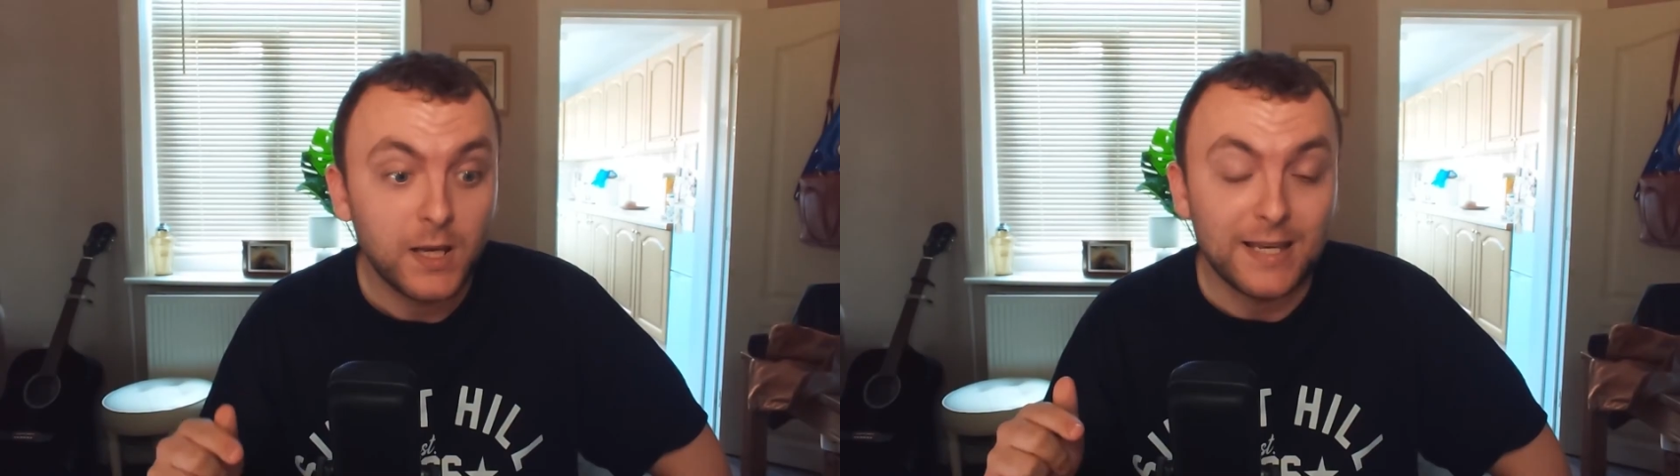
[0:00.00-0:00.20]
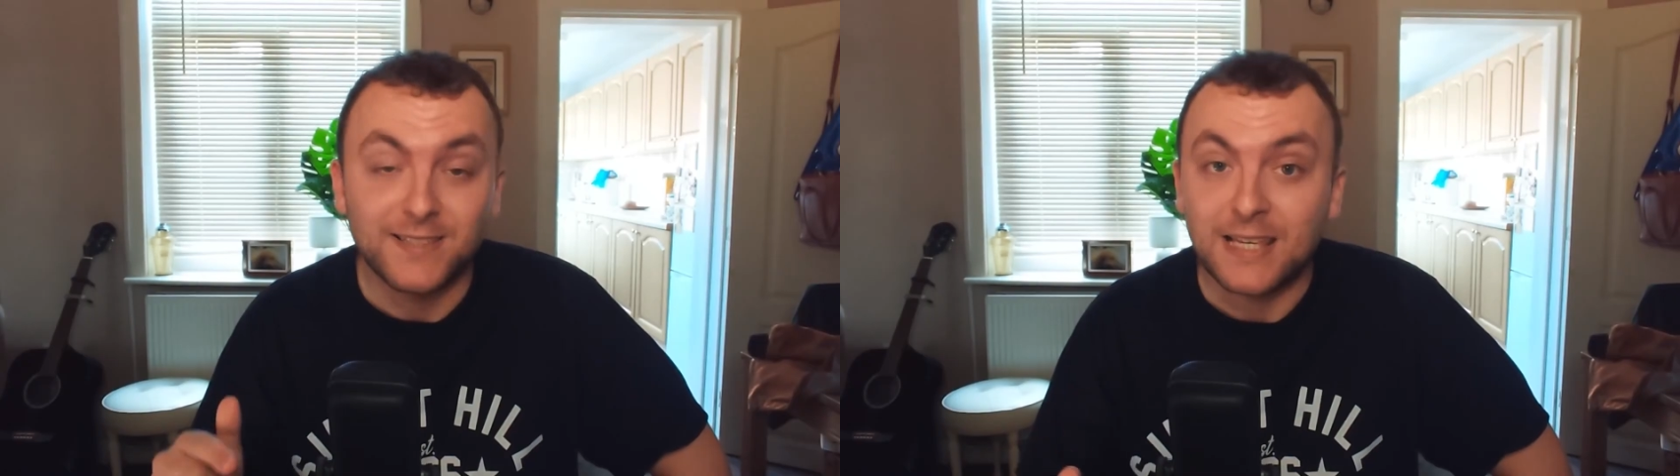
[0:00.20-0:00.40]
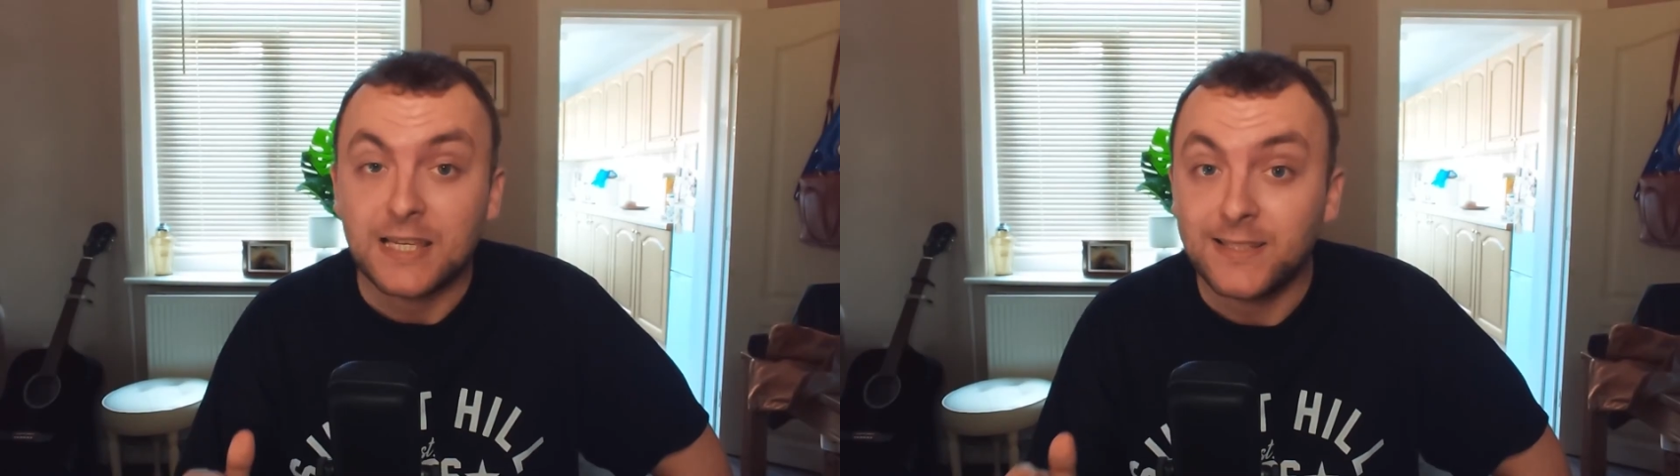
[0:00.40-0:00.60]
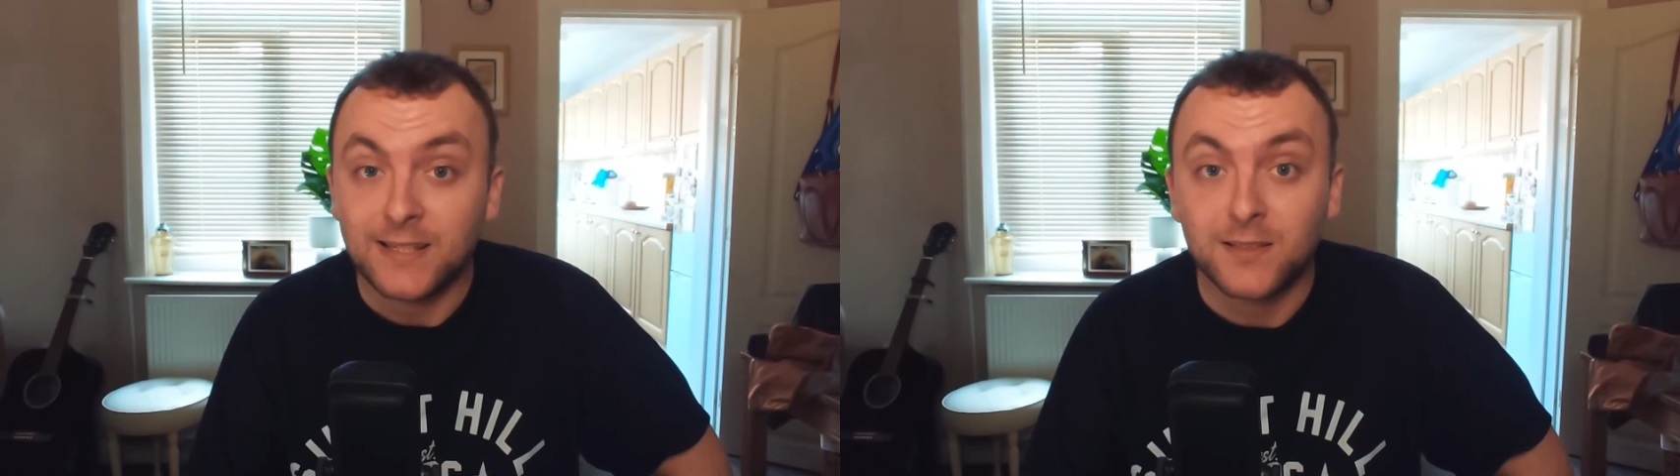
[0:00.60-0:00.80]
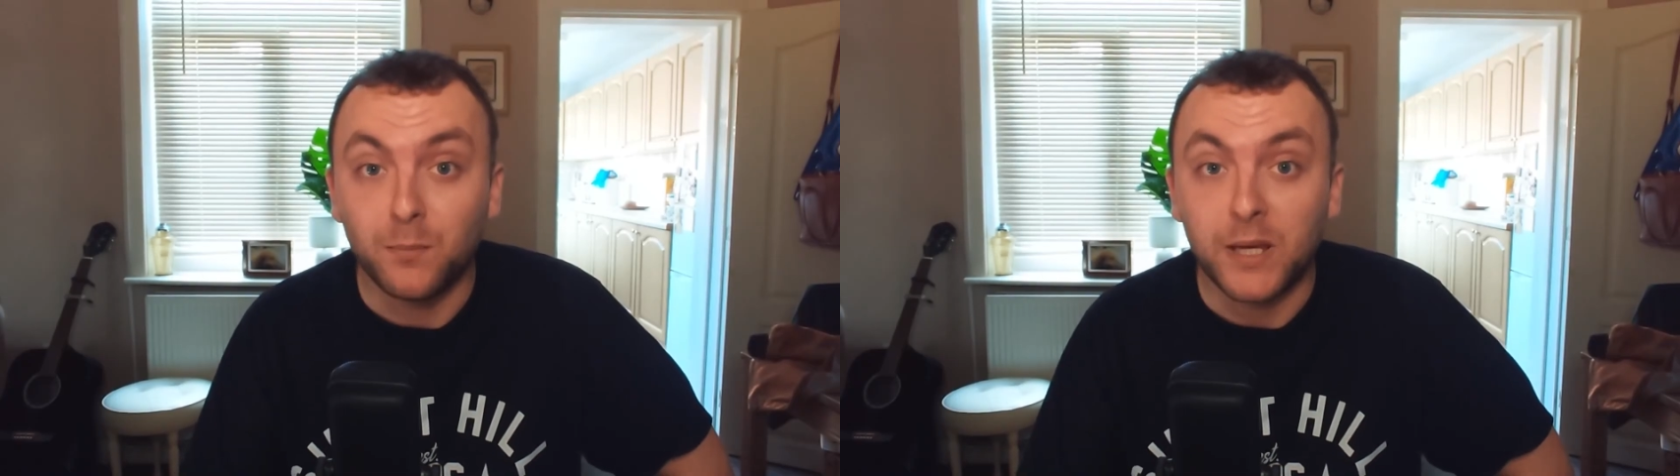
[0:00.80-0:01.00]
It's easy
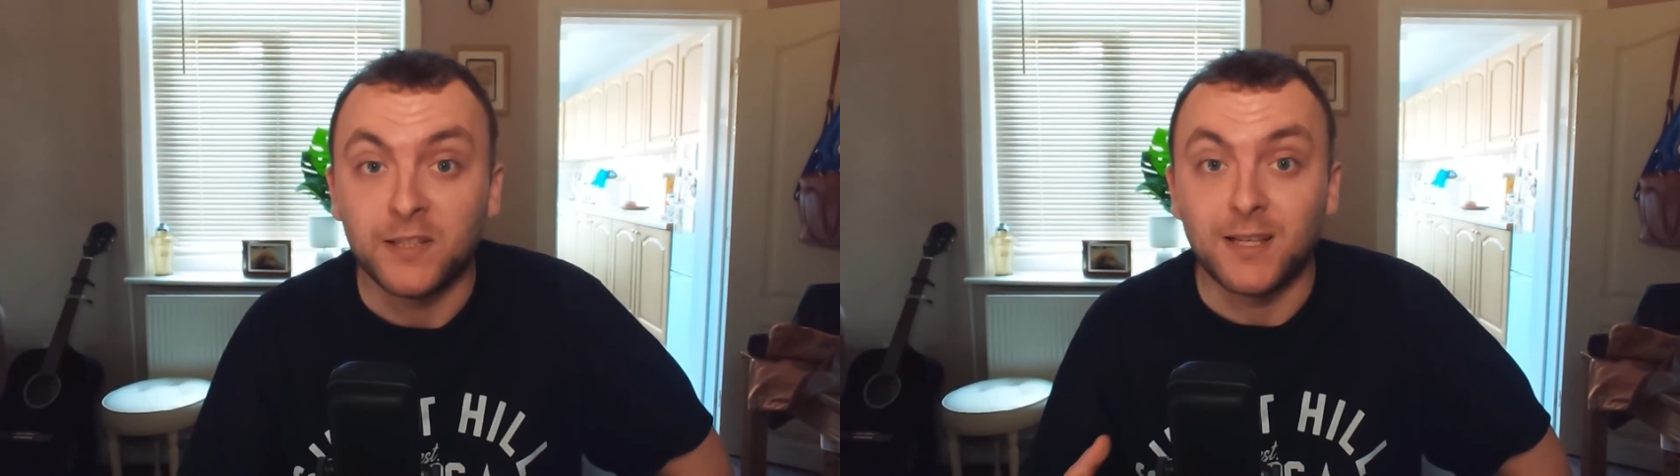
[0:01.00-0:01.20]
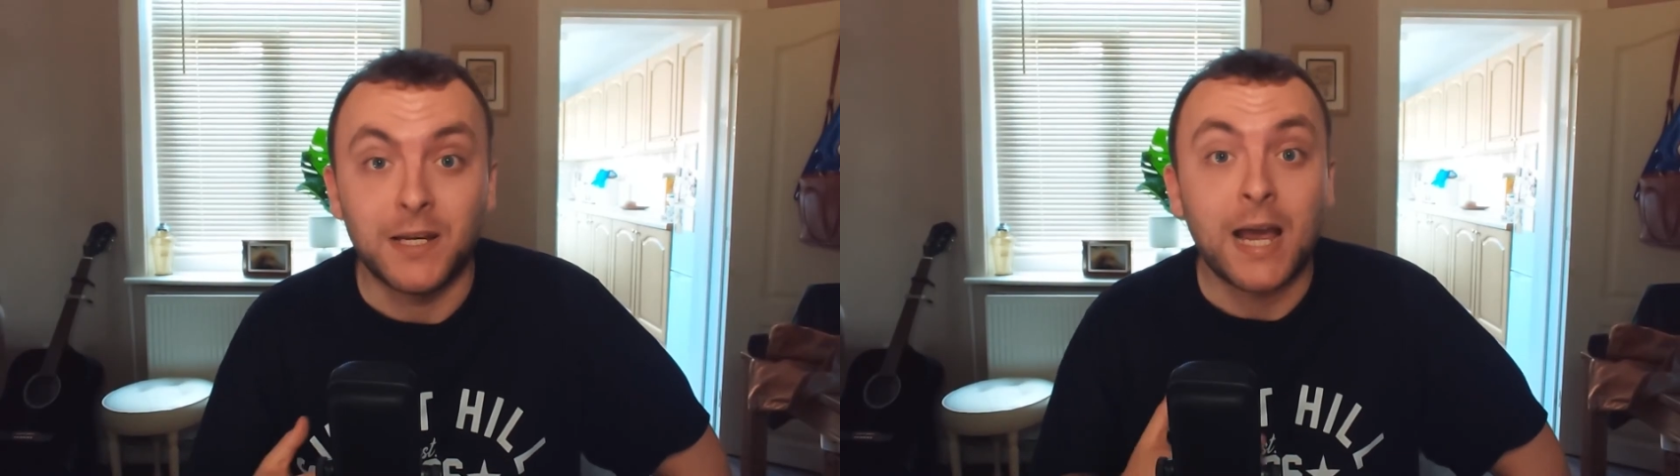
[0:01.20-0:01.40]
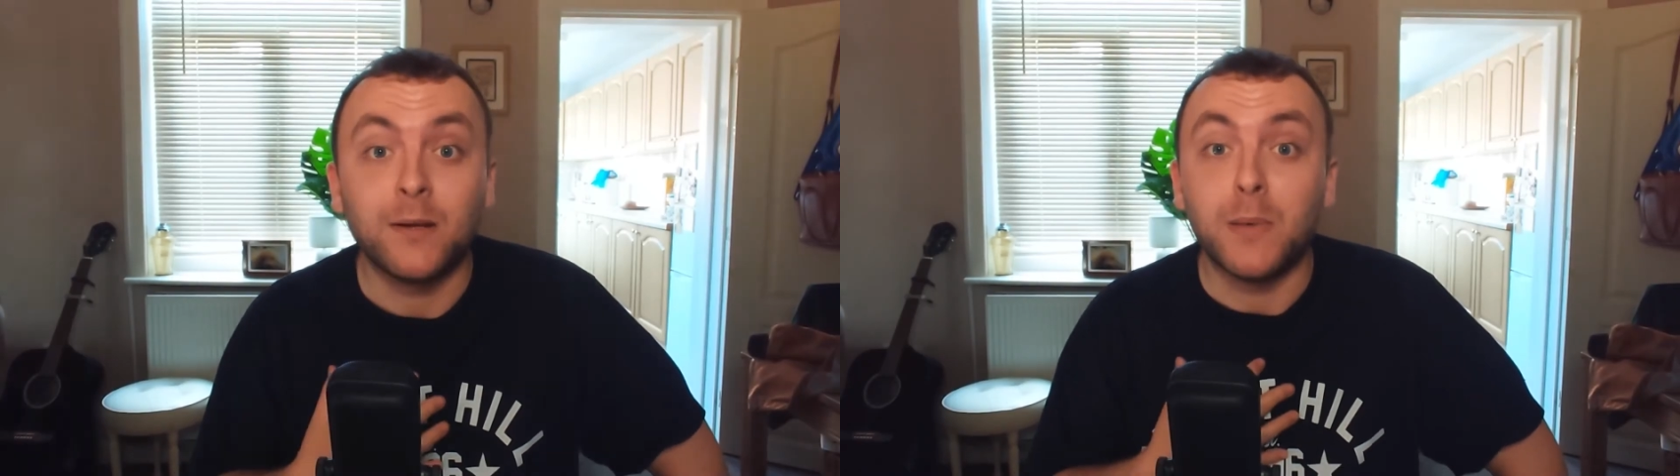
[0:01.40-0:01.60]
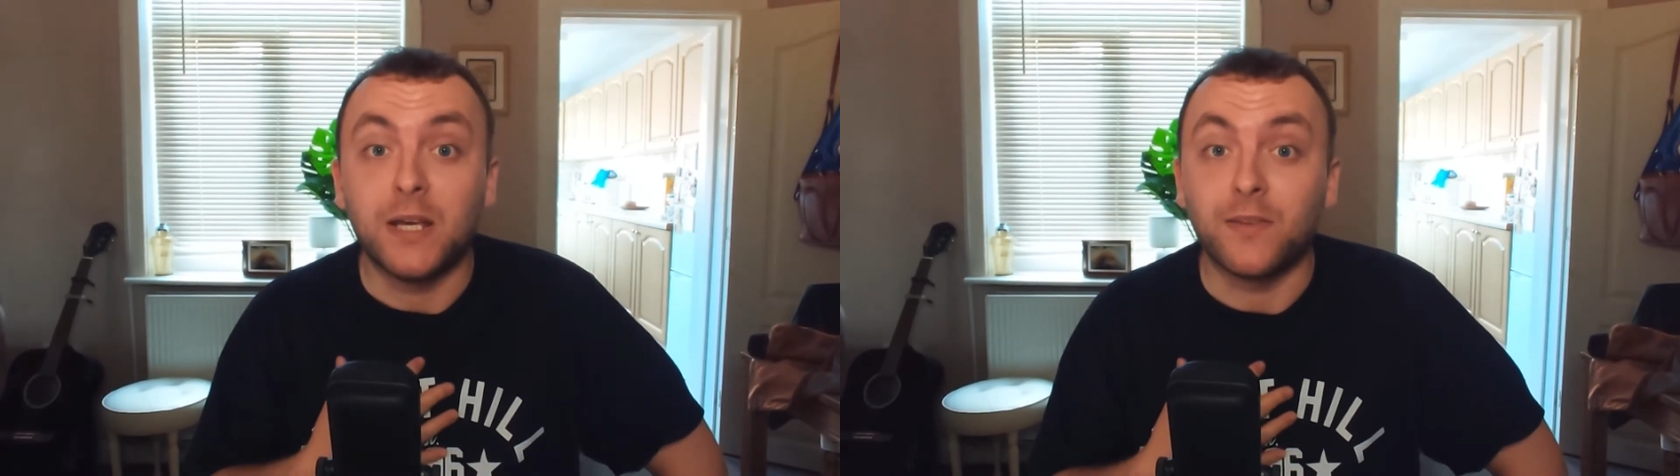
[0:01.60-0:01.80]
to miss, and I admit